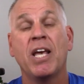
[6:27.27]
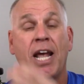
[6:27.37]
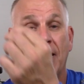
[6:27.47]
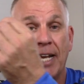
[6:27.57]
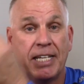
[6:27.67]

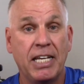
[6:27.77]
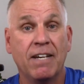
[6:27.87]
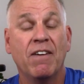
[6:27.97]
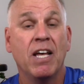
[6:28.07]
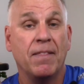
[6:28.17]
and I give
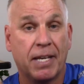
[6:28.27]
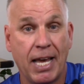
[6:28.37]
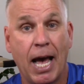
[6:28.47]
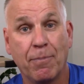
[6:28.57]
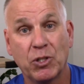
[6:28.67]
the
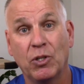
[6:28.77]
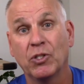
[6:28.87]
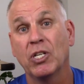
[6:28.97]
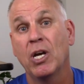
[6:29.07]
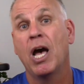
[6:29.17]
capsules
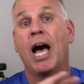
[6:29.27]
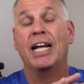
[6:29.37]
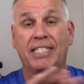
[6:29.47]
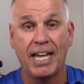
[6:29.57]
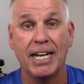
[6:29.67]

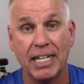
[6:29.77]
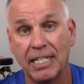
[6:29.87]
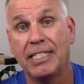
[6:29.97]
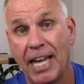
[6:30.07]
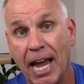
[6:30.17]
a 10 out
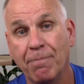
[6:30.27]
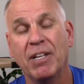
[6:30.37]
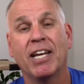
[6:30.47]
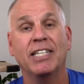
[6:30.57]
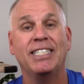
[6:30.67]
of 10
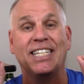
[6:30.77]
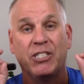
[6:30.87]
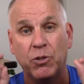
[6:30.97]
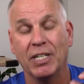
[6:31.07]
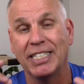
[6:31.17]
because they
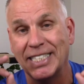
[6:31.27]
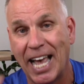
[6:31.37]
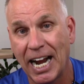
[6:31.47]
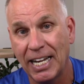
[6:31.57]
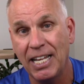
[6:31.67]
do
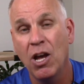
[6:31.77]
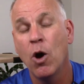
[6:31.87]
exactly